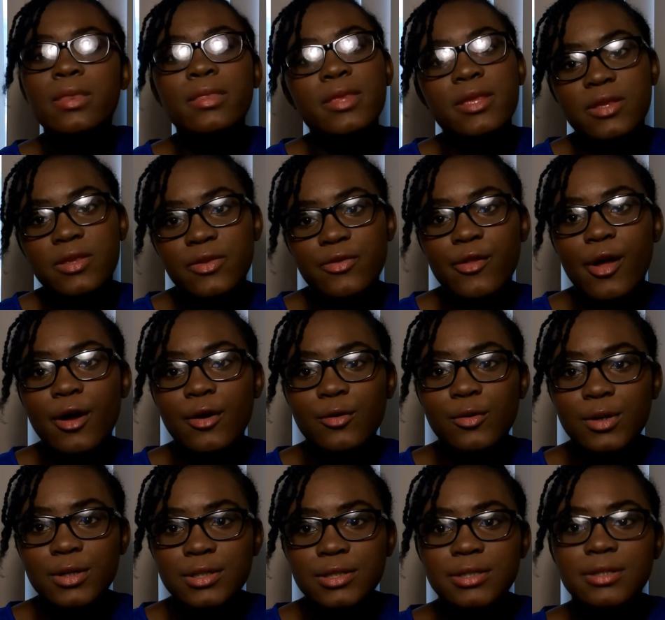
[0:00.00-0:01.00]
This is
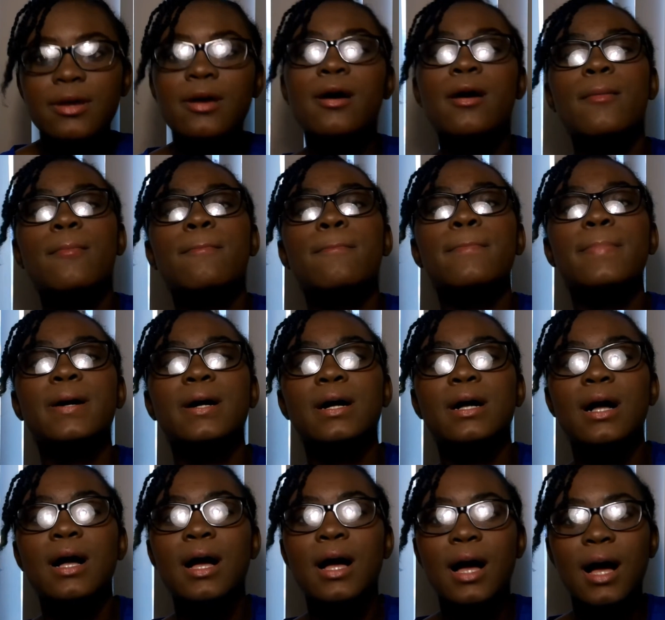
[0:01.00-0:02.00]
not cringy,
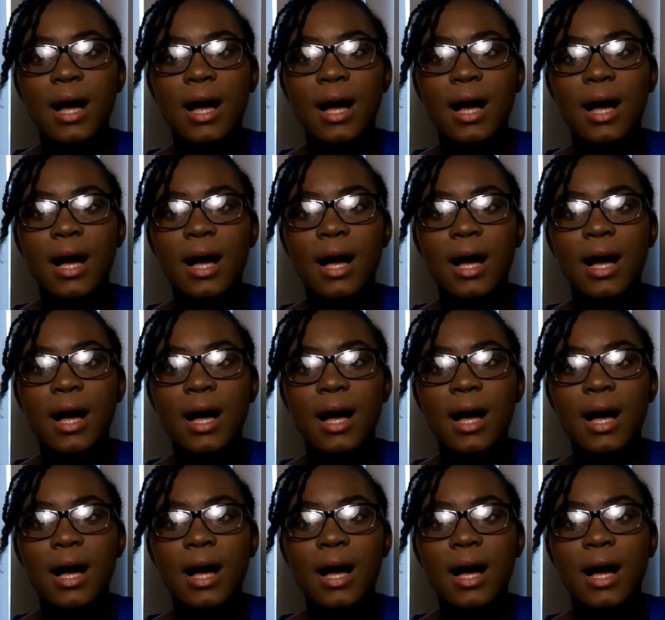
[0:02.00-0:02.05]
but